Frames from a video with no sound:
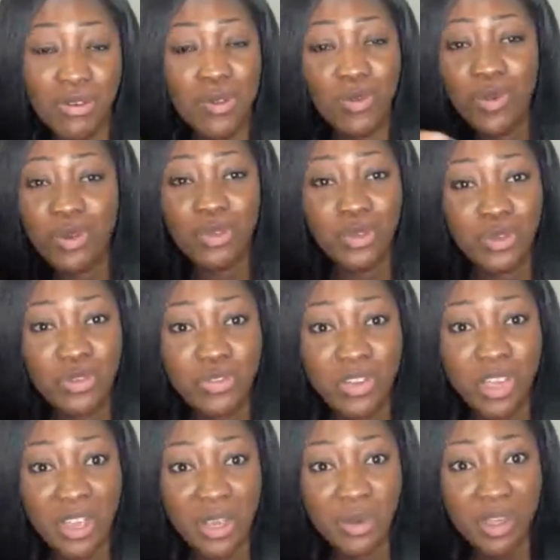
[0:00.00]
phone will do
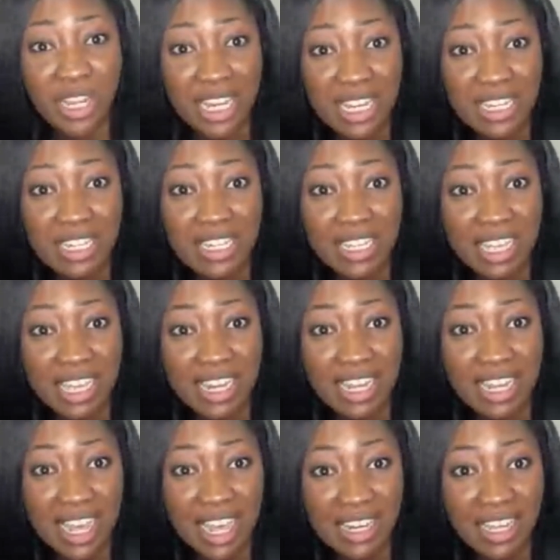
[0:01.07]
very well in
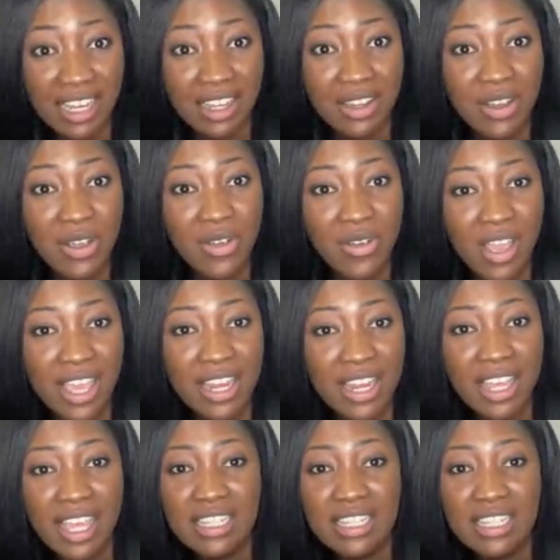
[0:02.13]
Ghana, right?